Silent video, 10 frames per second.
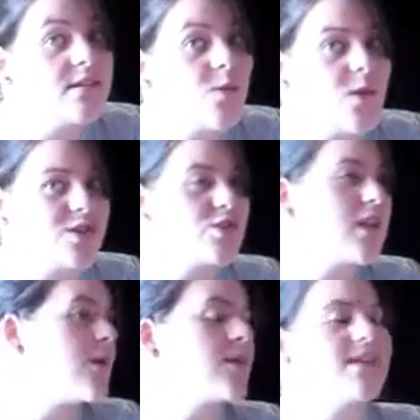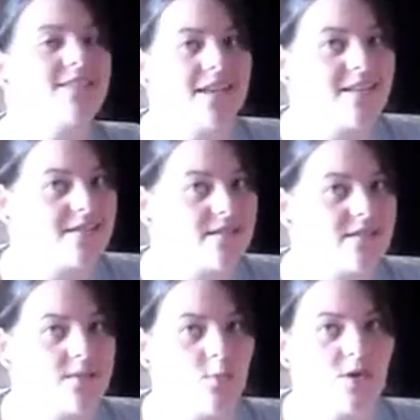Which liquid is dense,
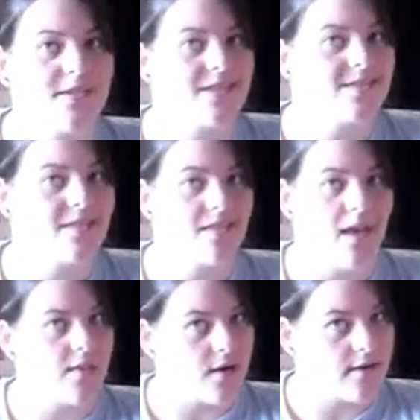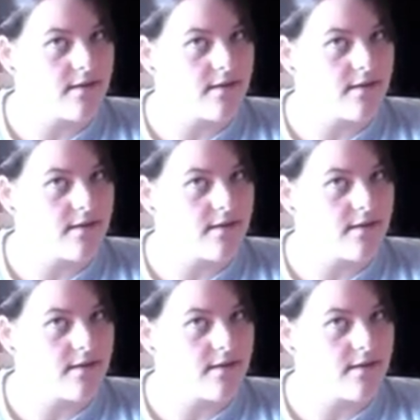more dense than the other?